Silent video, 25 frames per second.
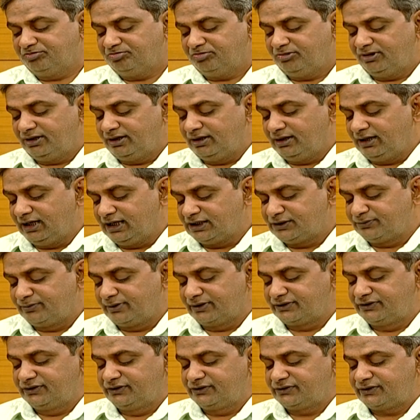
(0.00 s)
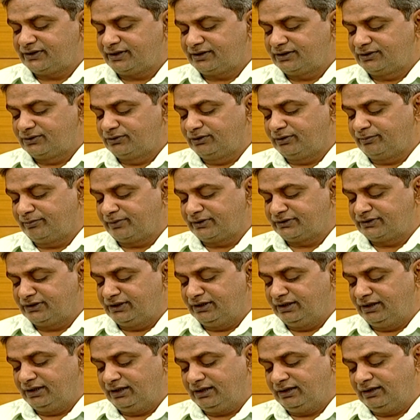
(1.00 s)
has persisted to the
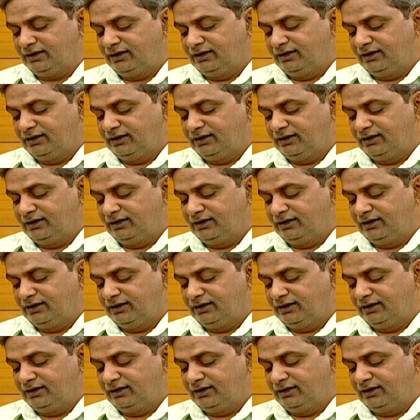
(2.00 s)
present day,